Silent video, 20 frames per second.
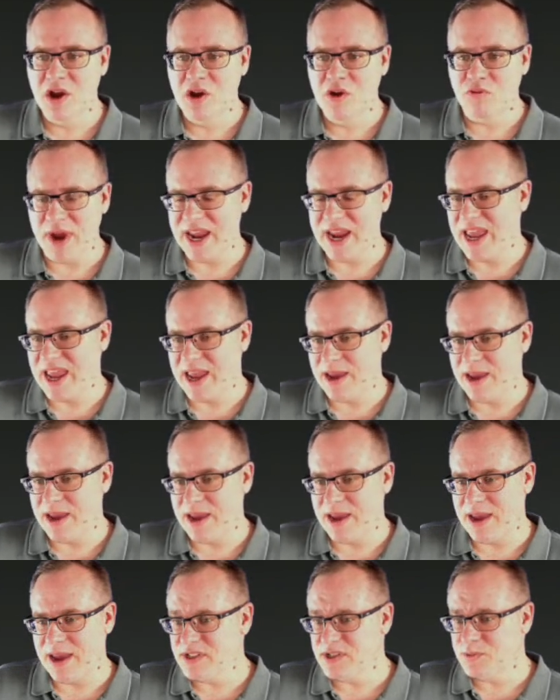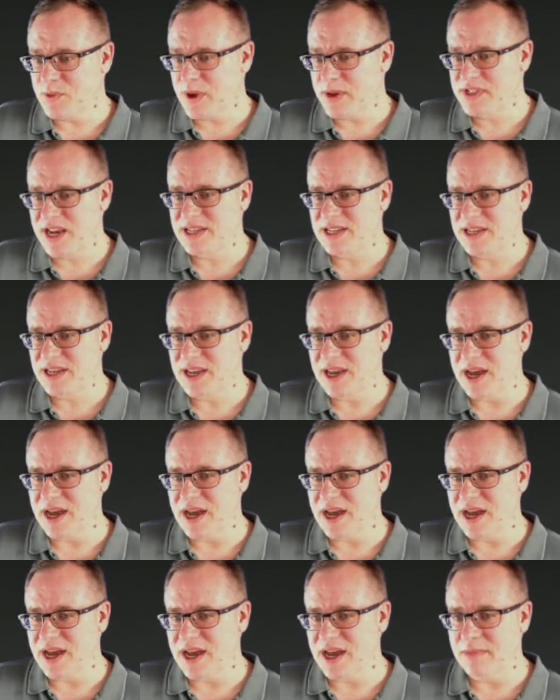Ray Camden's website
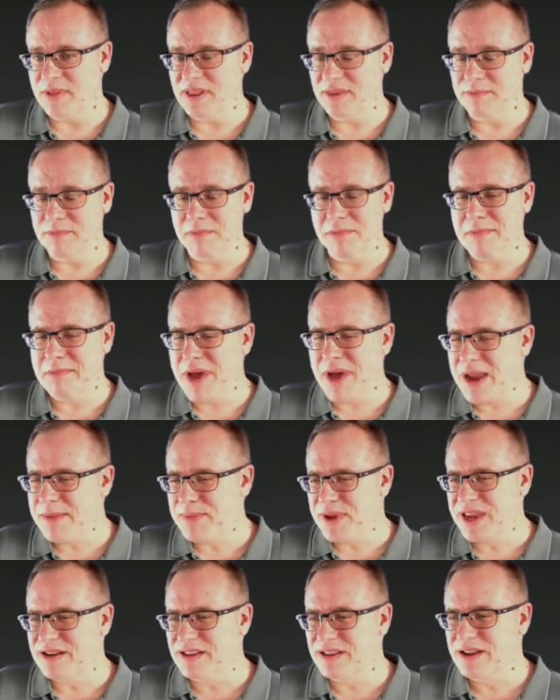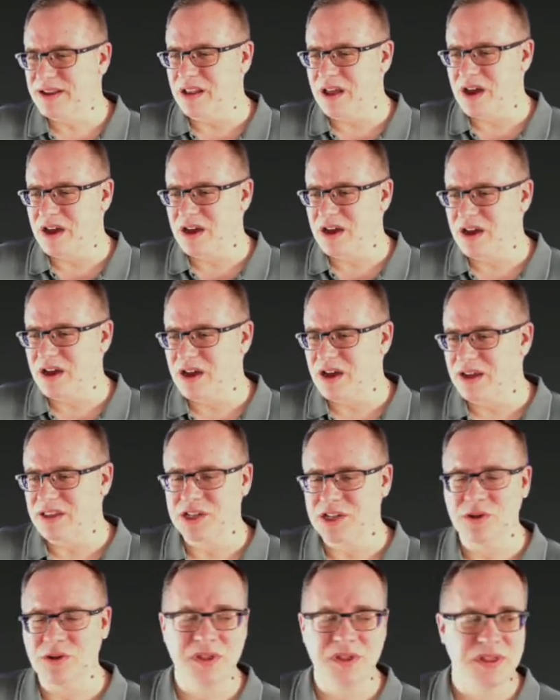might be getting a little long in the
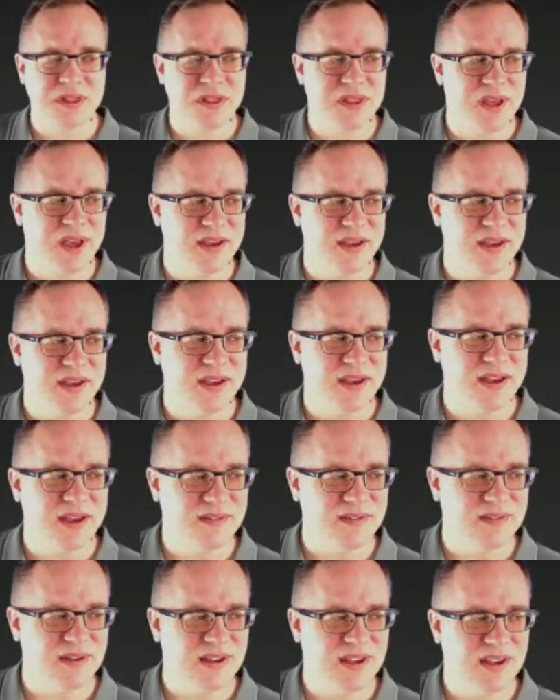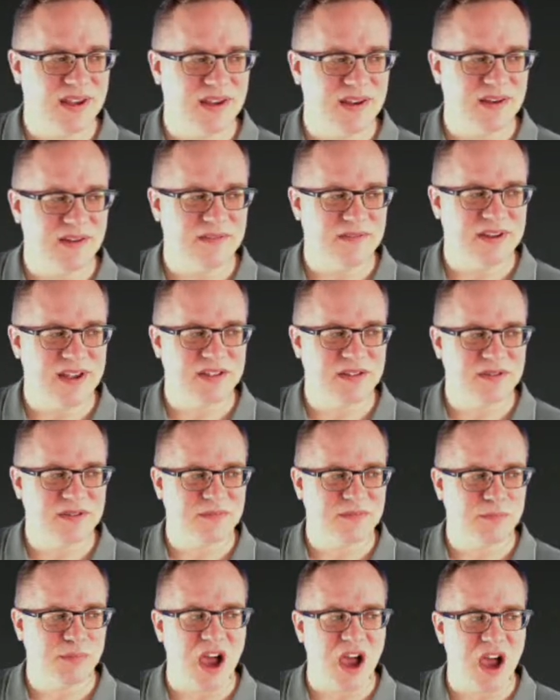tooth. He
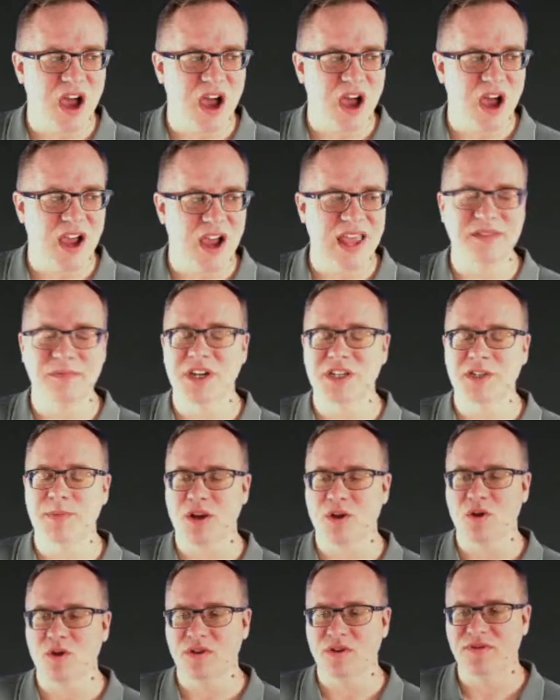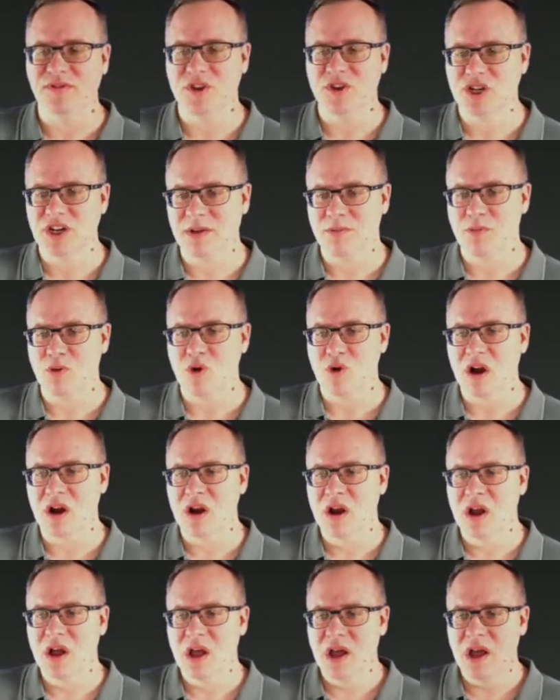doesn't blog as much about ColdFusion
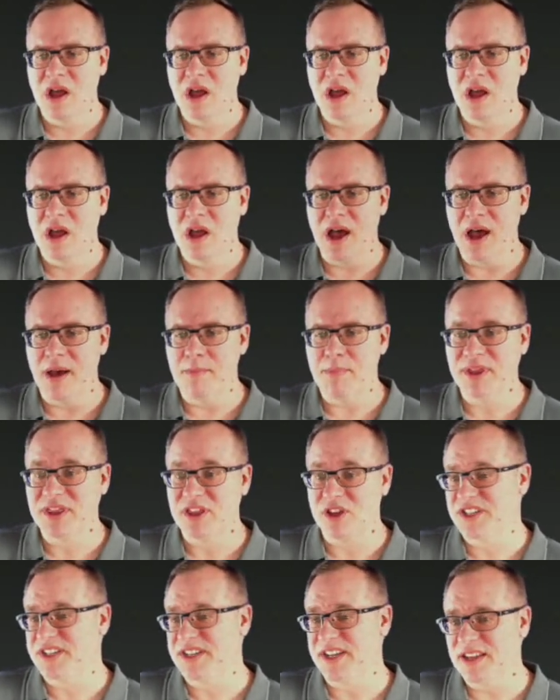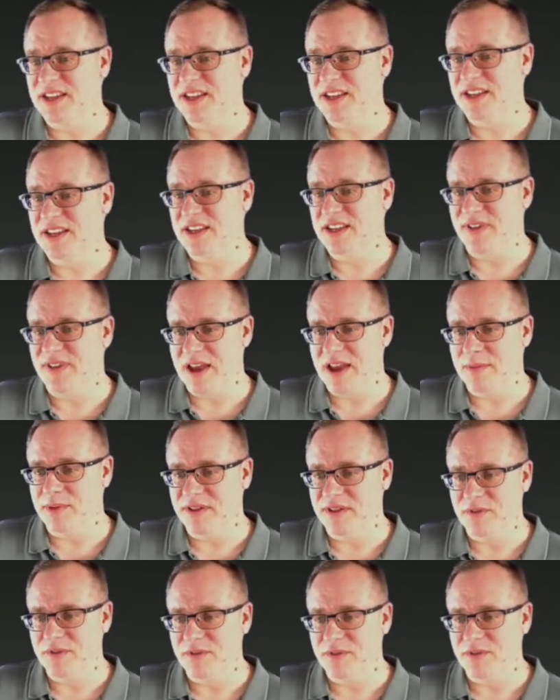anymore, but there still is valuable
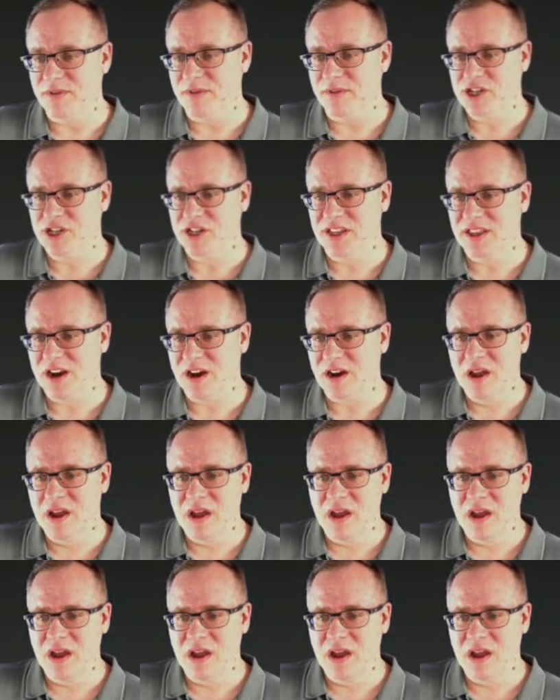information in there.